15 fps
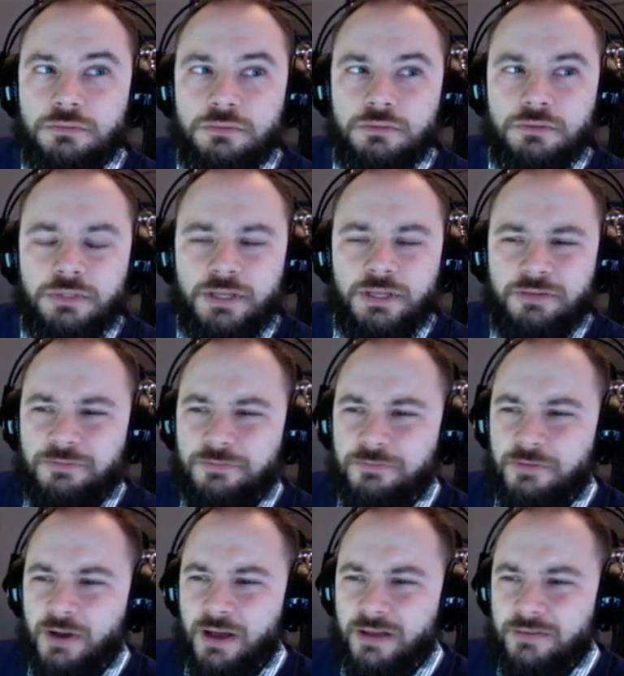Like
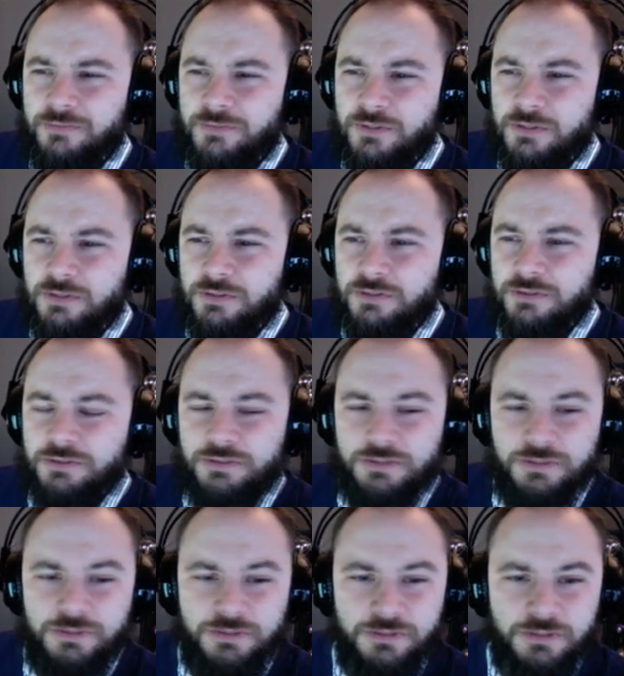five
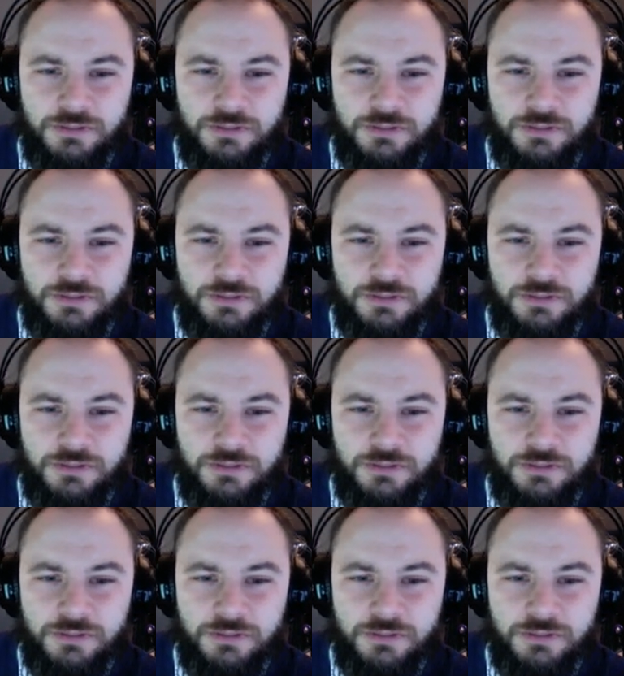years?